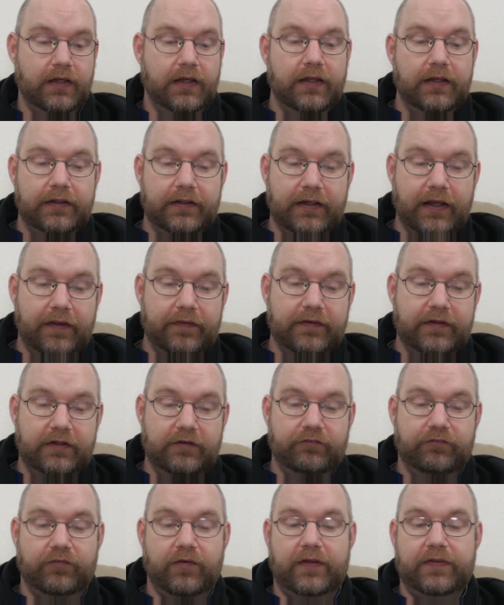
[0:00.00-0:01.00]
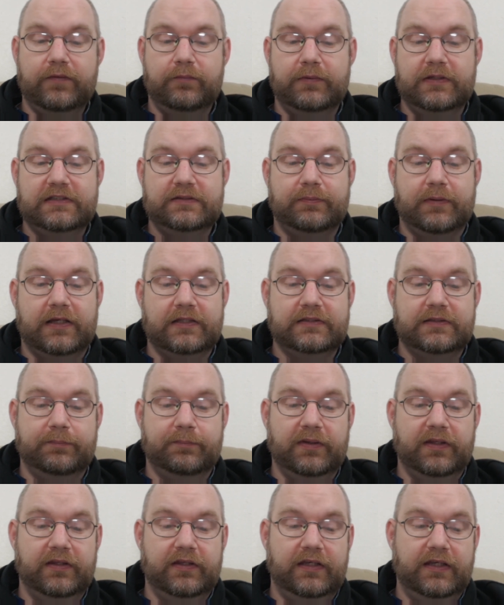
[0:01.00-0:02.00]
Now that you've read the
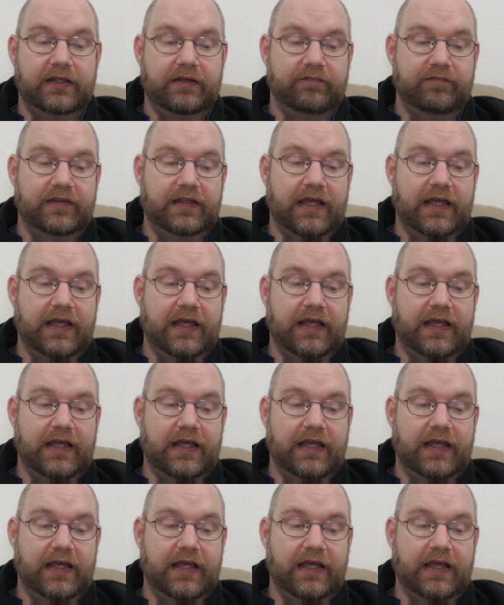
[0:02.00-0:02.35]
responsibility of the